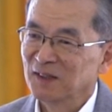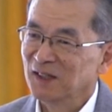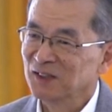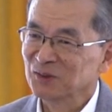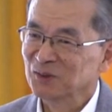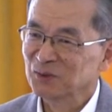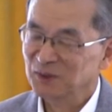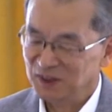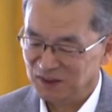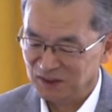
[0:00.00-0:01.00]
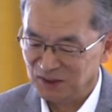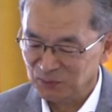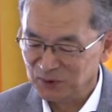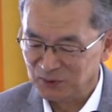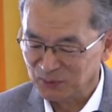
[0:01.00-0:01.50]
I don't know in
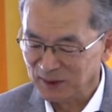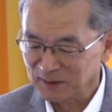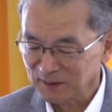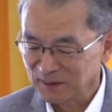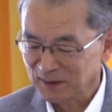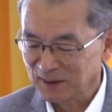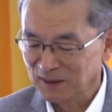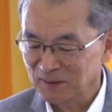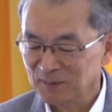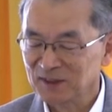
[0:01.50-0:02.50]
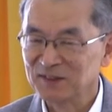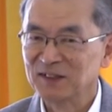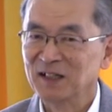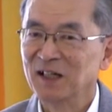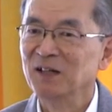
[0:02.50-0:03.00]
which way, but
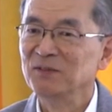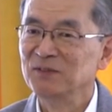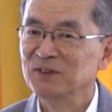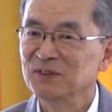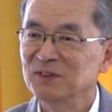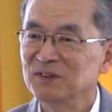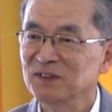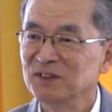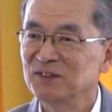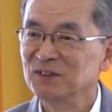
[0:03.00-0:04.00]
I feel this,